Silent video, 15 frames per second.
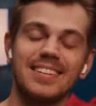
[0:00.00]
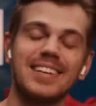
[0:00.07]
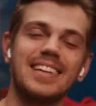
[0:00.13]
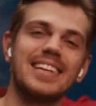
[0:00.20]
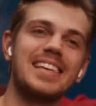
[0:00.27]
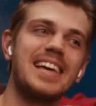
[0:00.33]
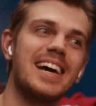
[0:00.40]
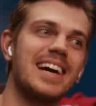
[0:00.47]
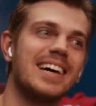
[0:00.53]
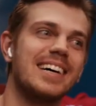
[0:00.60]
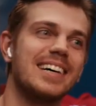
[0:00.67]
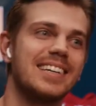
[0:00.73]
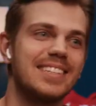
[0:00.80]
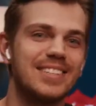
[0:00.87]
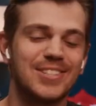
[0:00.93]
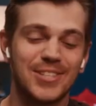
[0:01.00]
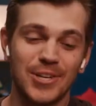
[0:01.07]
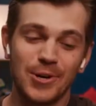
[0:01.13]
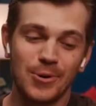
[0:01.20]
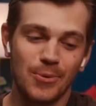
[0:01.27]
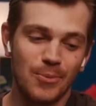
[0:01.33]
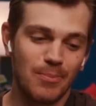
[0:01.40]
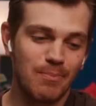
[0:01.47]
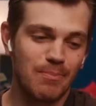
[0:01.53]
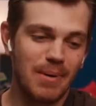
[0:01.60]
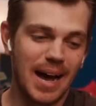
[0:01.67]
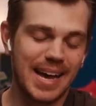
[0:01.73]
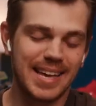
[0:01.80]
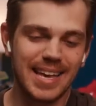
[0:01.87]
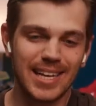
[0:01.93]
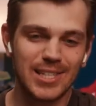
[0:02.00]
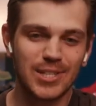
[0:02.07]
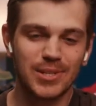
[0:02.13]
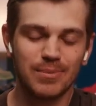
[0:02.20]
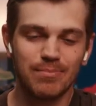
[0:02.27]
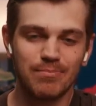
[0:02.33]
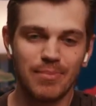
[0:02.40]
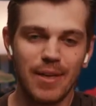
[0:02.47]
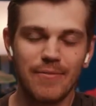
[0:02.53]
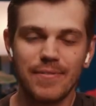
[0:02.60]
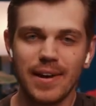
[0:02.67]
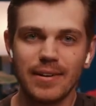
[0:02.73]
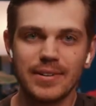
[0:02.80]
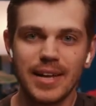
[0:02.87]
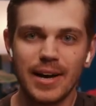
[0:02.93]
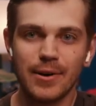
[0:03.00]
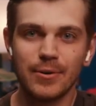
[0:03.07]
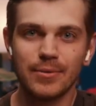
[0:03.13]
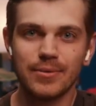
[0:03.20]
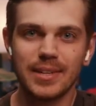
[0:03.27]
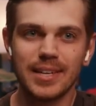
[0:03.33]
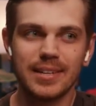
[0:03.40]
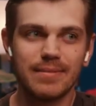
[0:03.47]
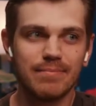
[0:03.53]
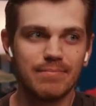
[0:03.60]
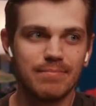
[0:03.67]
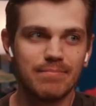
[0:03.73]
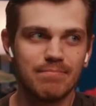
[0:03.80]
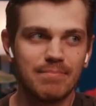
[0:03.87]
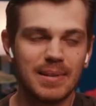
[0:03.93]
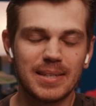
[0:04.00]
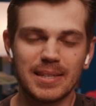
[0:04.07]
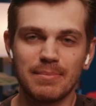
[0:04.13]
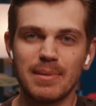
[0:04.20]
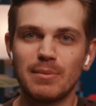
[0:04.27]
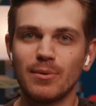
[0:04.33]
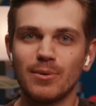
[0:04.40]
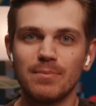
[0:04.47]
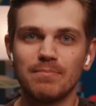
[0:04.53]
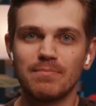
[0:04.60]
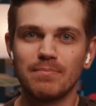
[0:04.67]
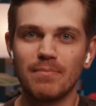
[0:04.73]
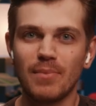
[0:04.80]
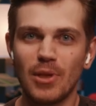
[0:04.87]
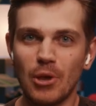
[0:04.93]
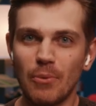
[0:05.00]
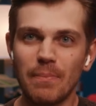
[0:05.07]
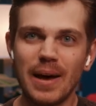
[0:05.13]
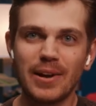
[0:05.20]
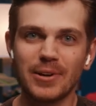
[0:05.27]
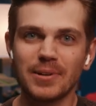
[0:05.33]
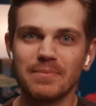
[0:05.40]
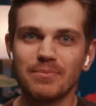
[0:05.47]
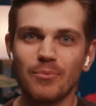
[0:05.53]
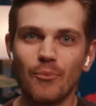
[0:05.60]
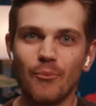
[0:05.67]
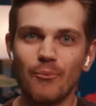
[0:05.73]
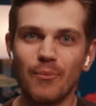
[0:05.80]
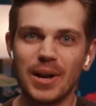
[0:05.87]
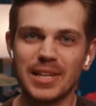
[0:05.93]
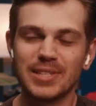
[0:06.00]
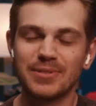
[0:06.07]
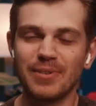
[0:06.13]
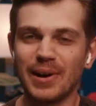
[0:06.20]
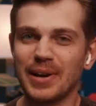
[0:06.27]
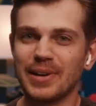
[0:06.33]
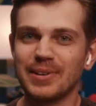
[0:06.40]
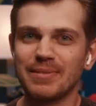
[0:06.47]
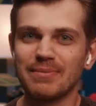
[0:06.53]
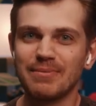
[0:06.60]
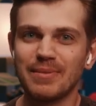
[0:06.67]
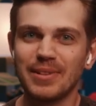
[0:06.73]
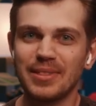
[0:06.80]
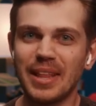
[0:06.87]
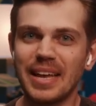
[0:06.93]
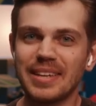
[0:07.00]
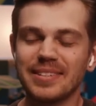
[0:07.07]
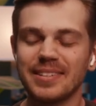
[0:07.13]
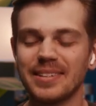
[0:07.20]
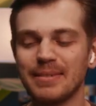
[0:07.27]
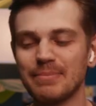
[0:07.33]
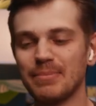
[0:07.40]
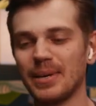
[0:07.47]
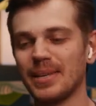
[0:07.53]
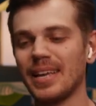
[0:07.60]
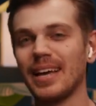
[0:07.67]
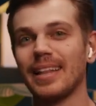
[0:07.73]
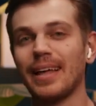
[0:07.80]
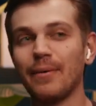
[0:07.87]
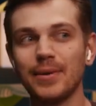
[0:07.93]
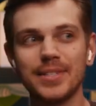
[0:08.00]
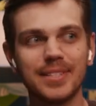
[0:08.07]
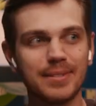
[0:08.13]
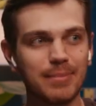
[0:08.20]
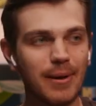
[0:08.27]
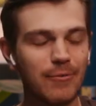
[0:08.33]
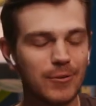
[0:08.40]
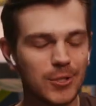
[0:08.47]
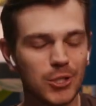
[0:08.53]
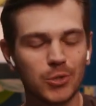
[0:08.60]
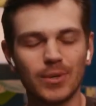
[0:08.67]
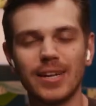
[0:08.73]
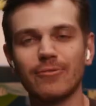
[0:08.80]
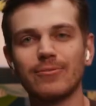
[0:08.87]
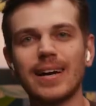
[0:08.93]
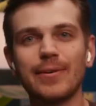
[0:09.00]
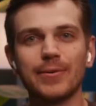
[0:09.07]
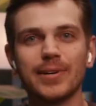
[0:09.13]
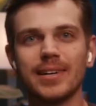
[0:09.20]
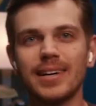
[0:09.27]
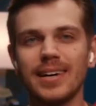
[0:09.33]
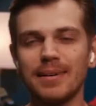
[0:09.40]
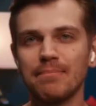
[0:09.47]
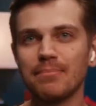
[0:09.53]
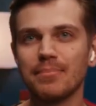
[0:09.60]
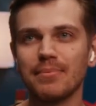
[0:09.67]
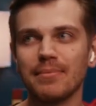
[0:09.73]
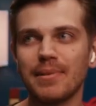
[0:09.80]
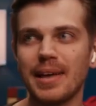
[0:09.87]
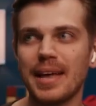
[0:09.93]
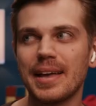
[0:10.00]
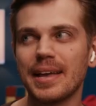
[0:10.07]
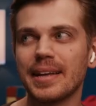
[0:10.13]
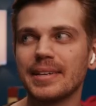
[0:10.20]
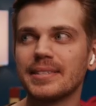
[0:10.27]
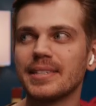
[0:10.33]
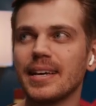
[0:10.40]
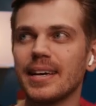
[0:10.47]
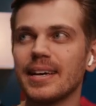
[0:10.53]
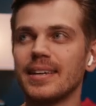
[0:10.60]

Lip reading: Yeah, so I guess we found out that some people queue better when it's very late. But yeah, that was my first 24-hour comp, and